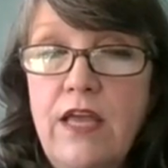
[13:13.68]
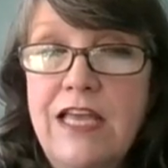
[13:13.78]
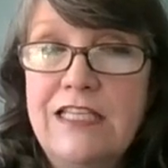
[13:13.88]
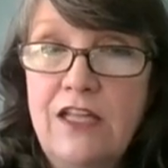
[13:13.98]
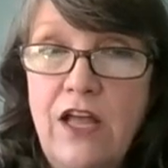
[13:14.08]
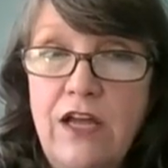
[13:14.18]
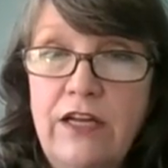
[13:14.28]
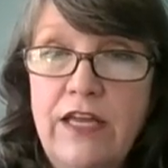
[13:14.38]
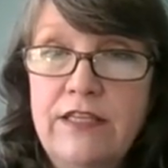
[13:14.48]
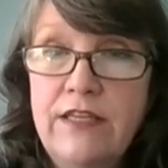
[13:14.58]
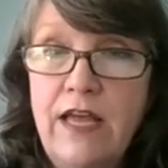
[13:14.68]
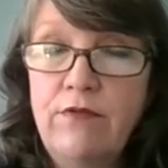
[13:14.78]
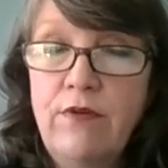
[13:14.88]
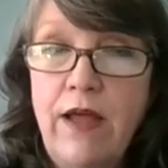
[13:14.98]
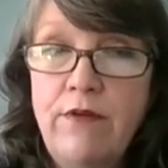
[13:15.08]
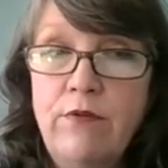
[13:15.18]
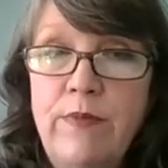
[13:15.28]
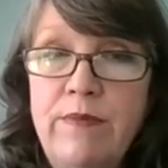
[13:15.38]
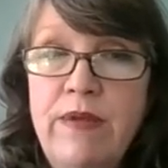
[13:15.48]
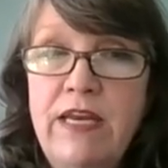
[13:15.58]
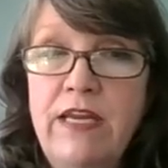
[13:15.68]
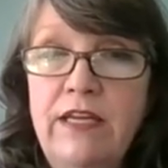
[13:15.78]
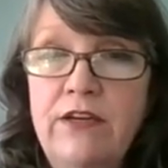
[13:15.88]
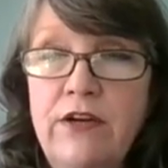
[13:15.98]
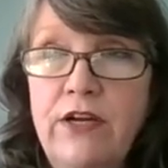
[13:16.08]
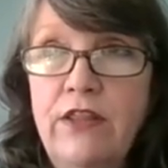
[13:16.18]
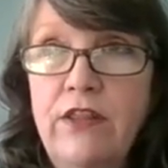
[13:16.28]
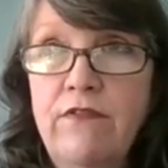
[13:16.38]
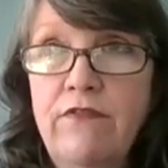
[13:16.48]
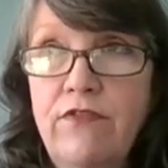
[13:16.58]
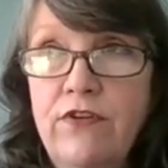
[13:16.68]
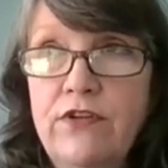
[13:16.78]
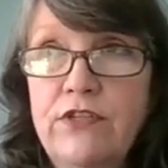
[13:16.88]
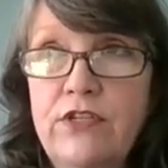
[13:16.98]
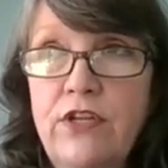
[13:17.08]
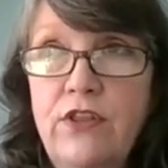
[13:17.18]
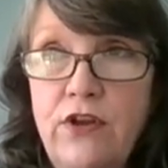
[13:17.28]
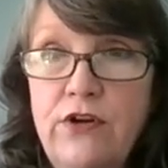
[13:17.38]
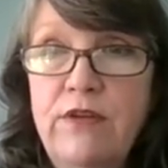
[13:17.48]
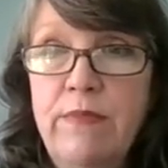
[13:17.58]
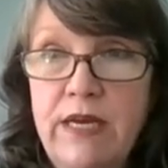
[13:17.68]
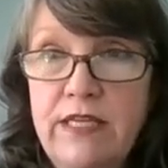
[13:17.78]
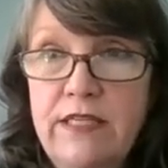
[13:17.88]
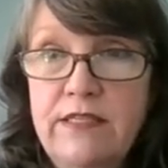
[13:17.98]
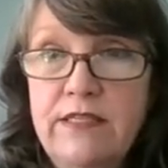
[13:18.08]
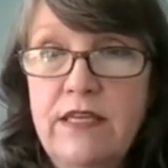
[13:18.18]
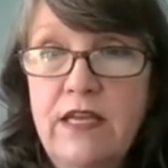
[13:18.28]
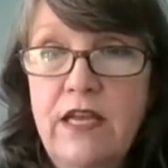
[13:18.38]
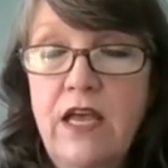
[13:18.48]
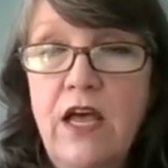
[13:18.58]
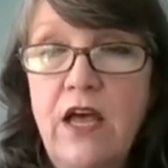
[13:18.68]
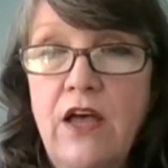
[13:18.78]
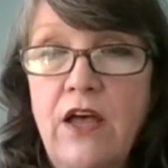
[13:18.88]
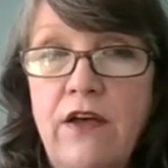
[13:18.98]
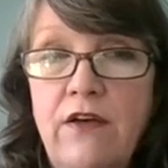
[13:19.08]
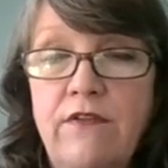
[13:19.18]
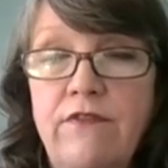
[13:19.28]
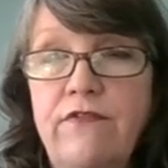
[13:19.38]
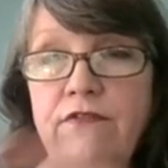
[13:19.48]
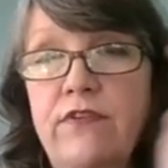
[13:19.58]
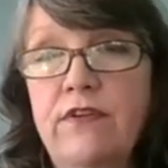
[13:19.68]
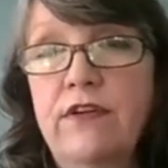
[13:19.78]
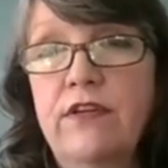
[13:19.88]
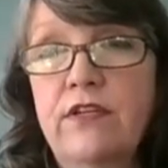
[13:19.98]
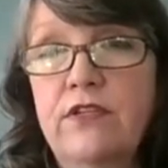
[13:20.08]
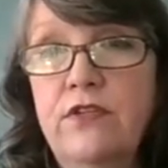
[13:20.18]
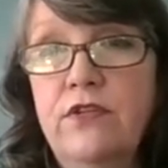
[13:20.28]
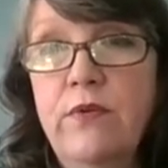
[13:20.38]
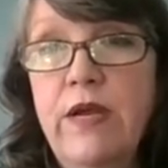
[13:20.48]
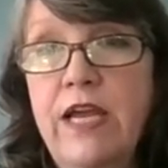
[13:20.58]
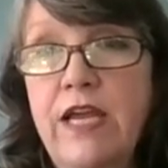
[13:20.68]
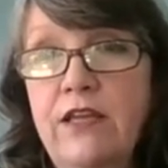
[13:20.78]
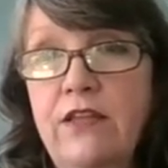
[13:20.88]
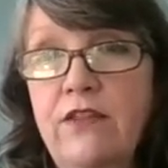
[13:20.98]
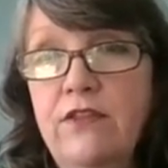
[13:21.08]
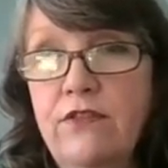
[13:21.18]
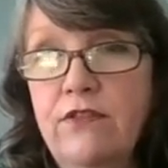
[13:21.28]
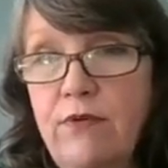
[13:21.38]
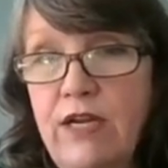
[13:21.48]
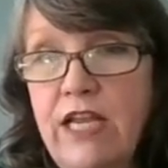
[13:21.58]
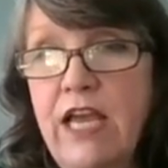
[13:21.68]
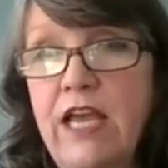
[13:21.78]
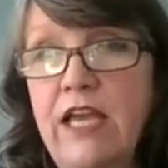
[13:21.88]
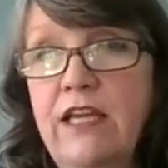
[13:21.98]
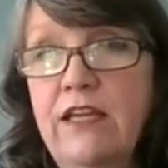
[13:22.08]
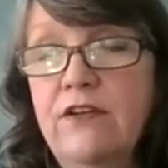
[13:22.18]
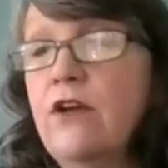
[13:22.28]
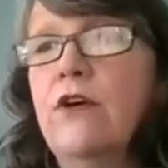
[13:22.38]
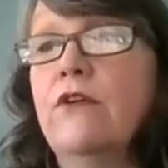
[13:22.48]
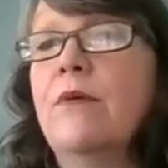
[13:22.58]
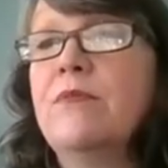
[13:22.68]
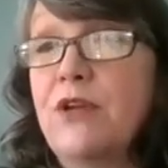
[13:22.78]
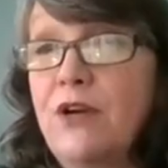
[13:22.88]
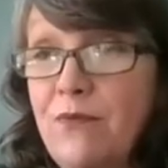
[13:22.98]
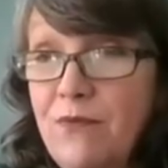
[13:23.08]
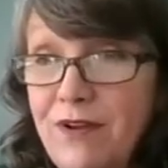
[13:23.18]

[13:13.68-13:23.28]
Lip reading: As long as I will be meeting during the first 30 minutes of 2A, 3A, I'm sorry,